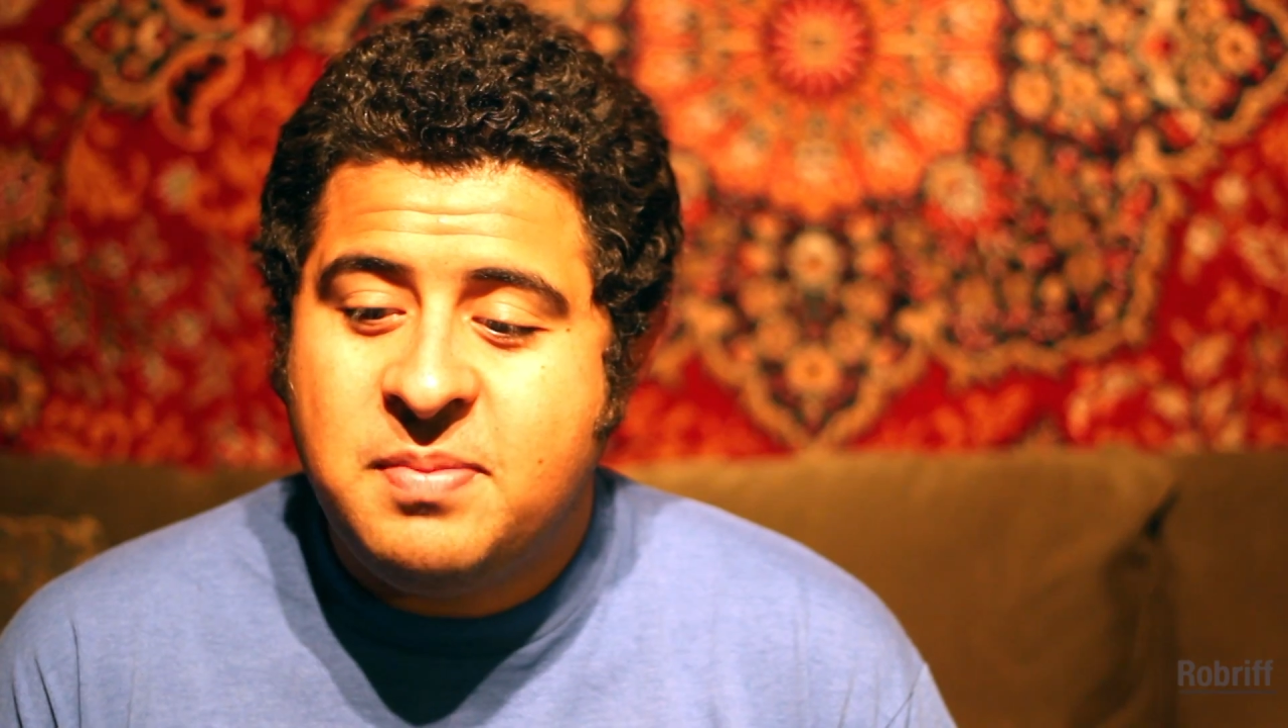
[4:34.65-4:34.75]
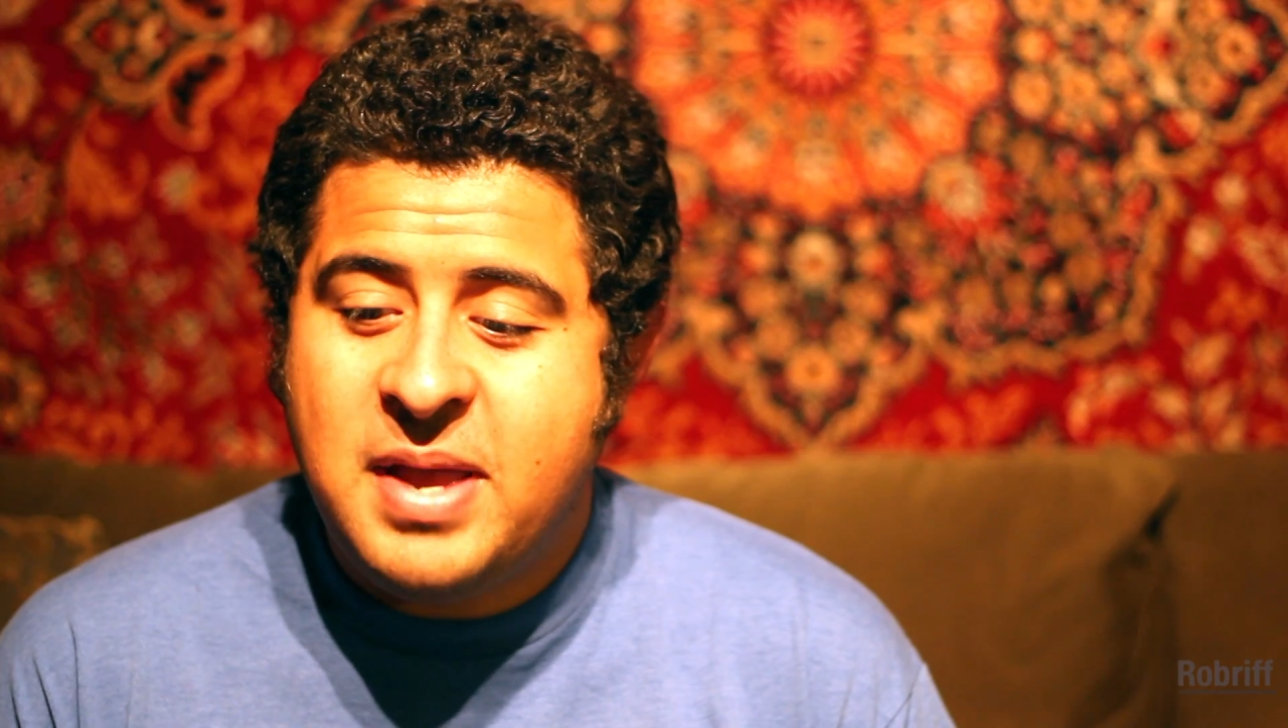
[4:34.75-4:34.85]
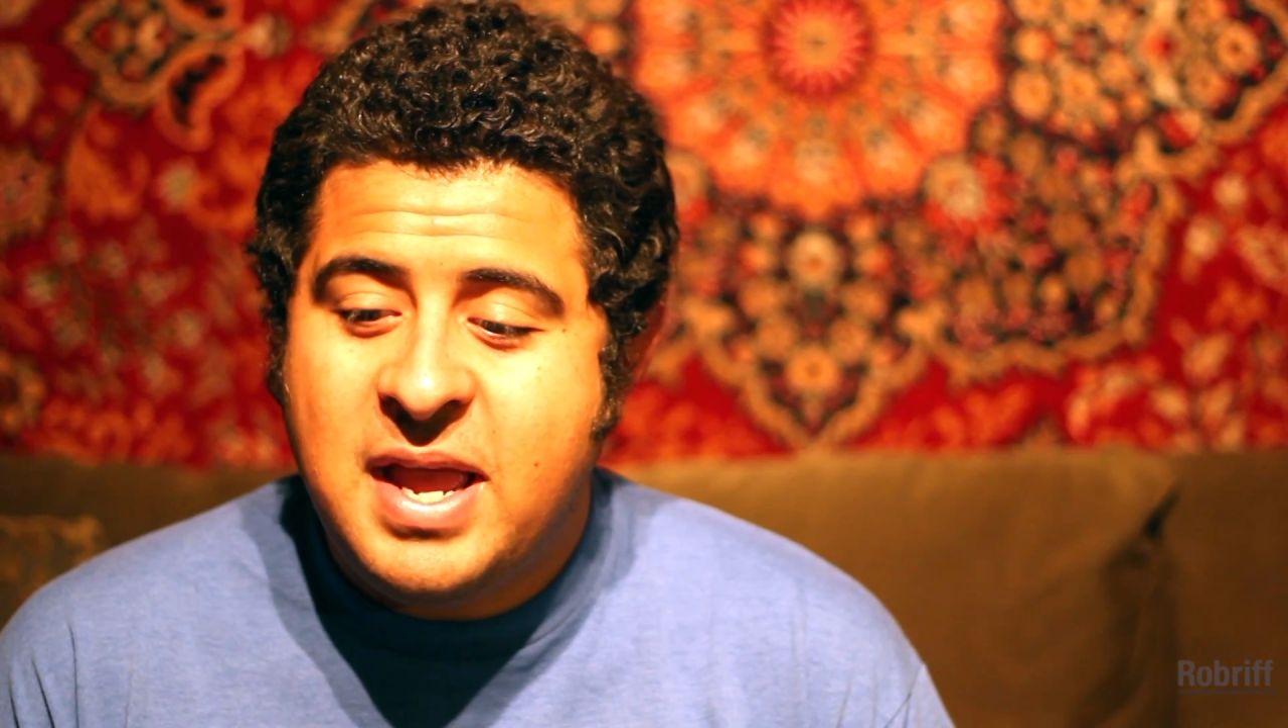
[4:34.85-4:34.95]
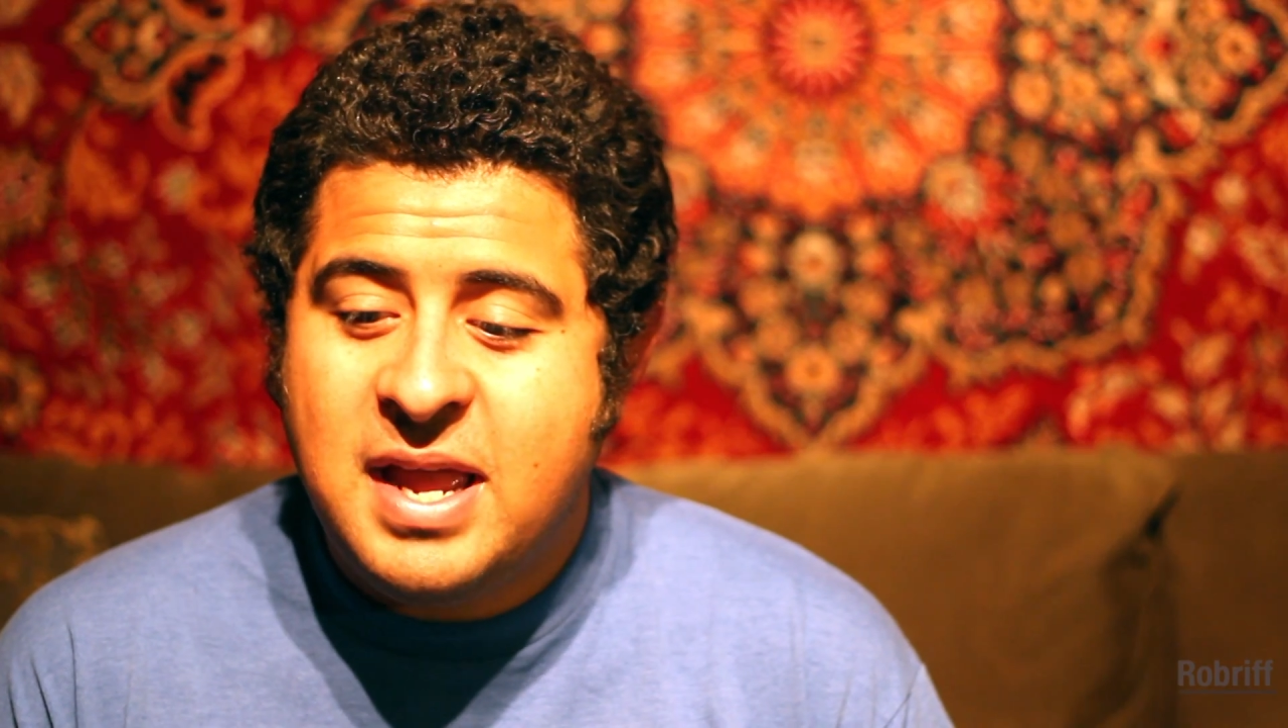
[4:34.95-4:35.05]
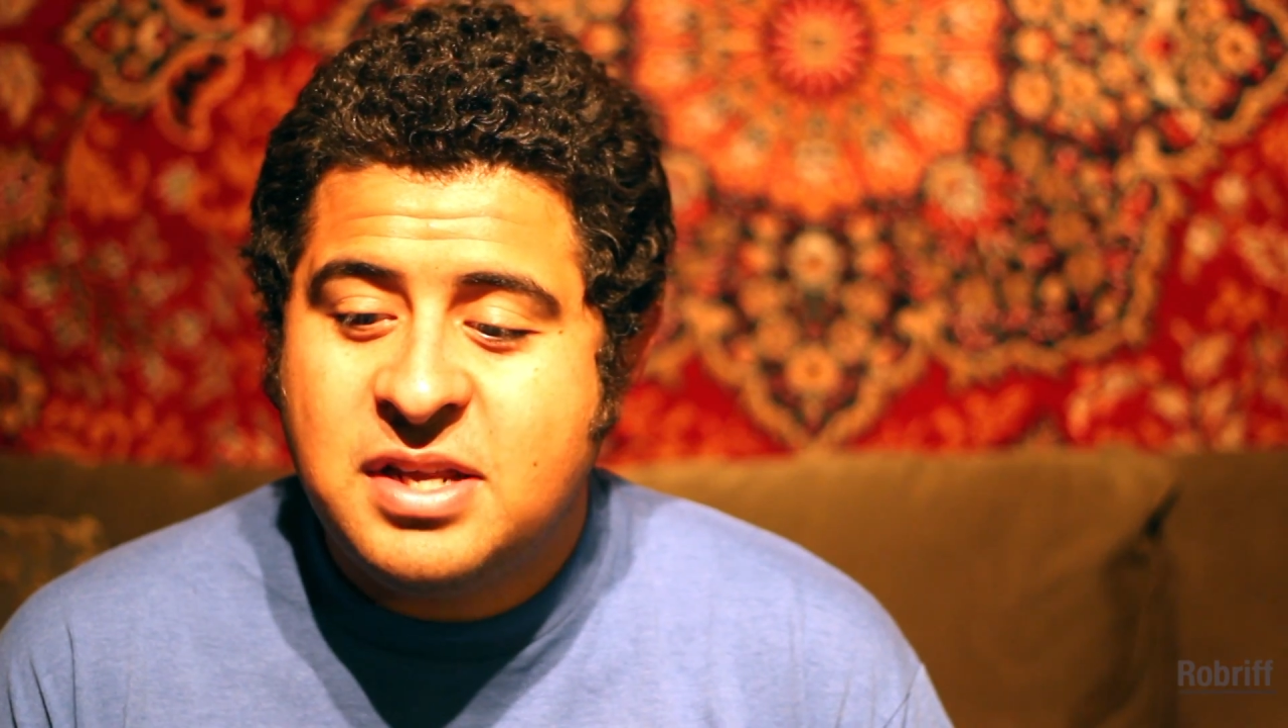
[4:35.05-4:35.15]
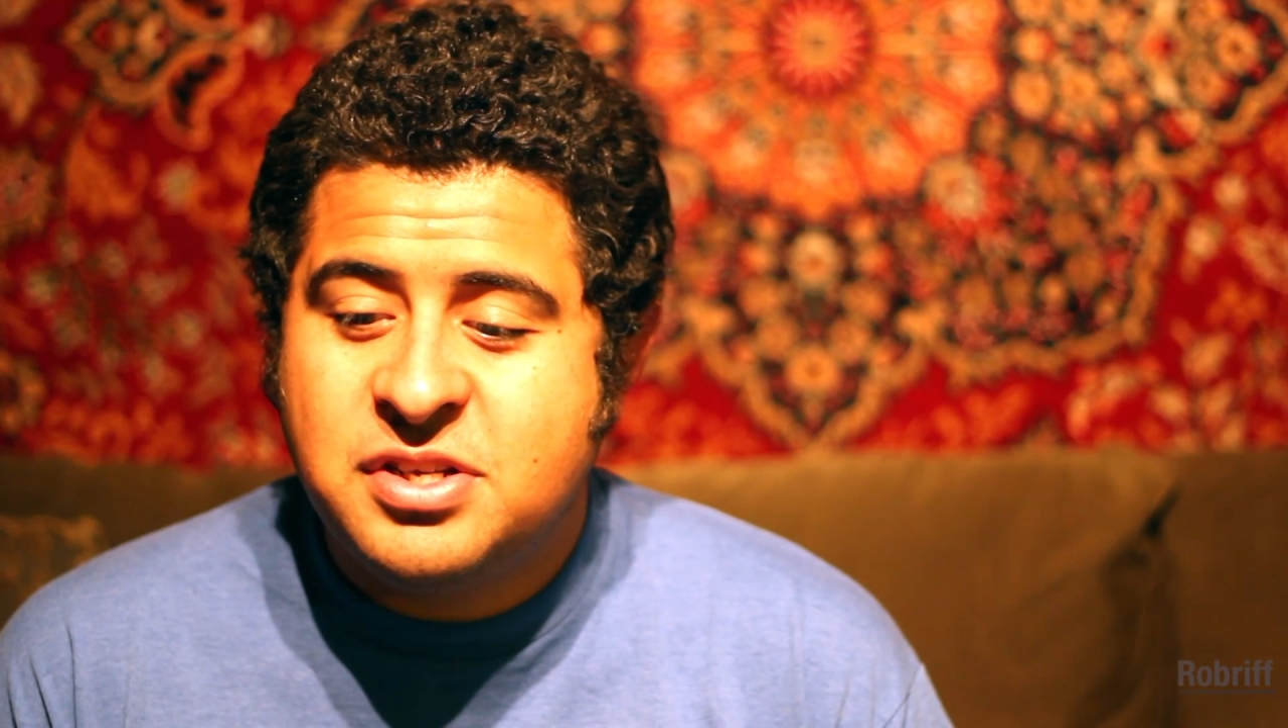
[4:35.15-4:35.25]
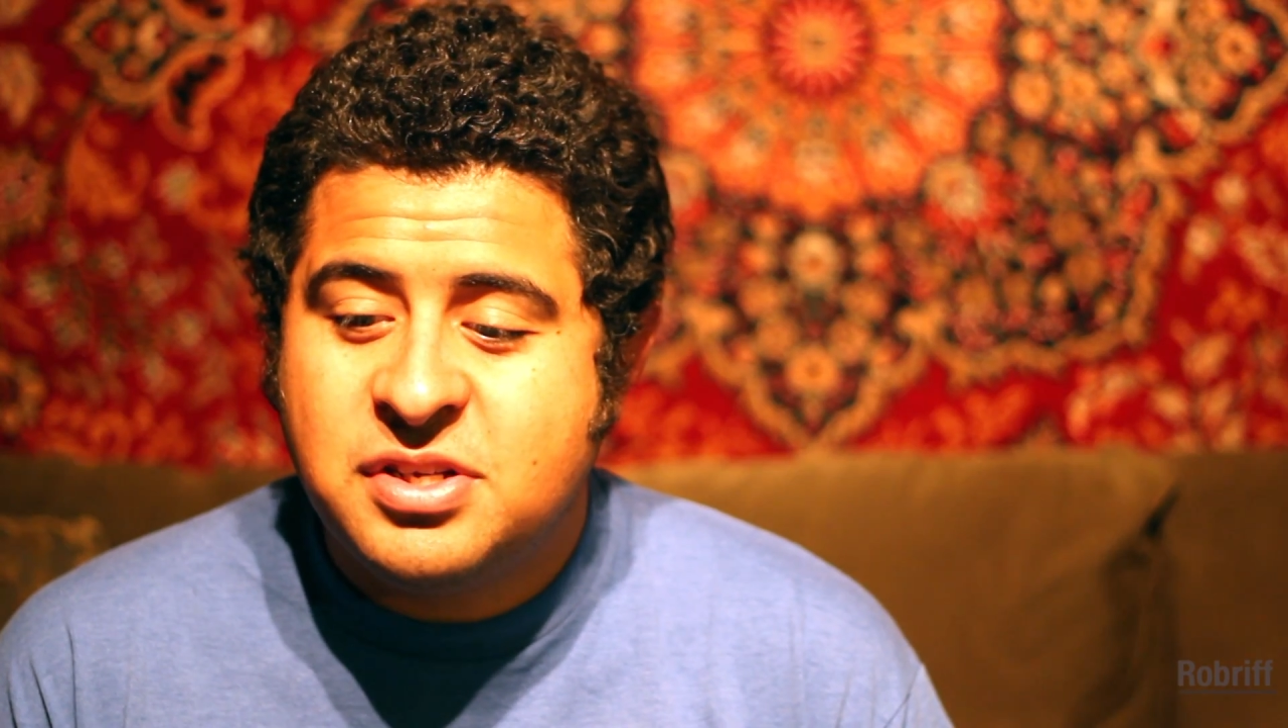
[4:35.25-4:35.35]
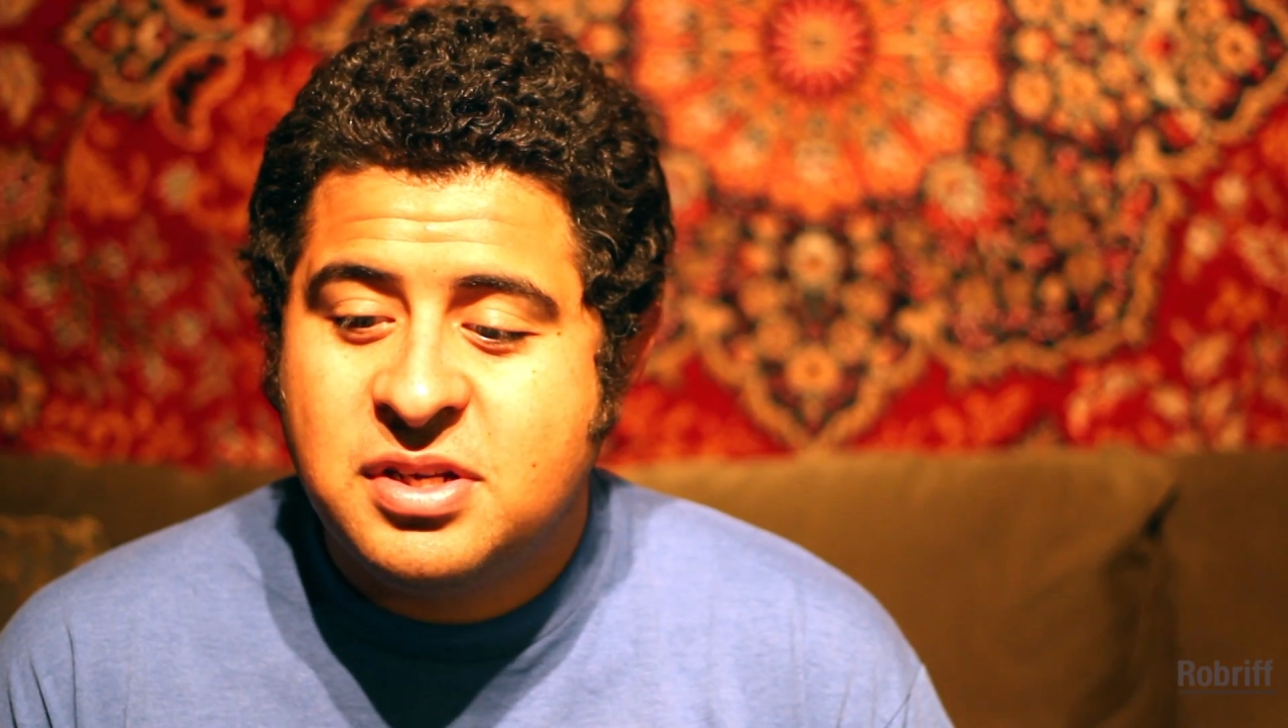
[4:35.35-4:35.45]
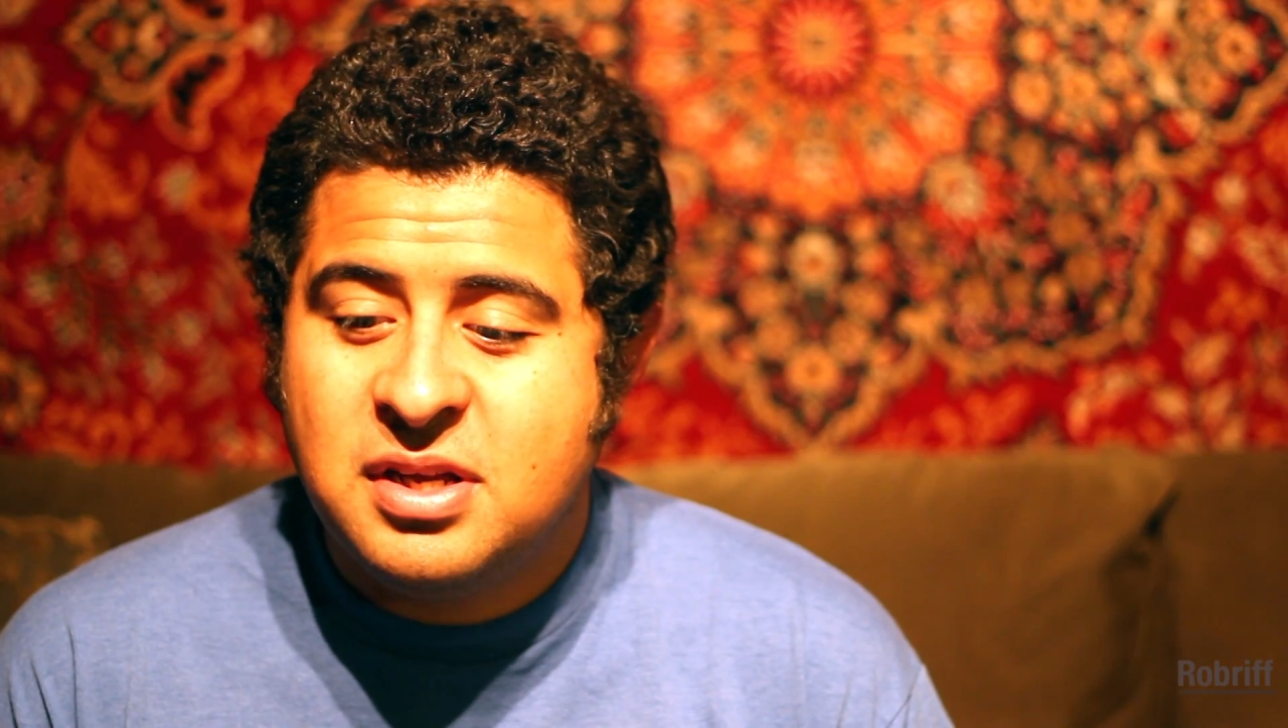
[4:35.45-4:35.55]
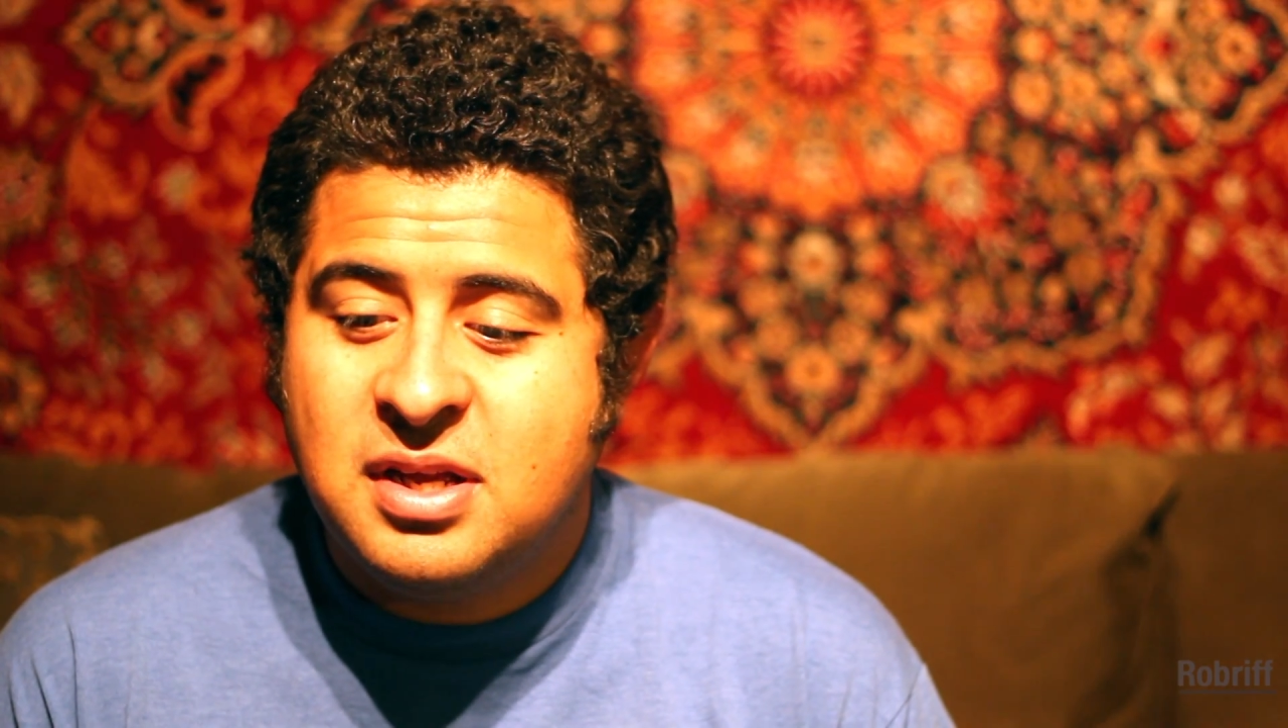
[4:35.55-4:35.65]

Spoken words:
Page,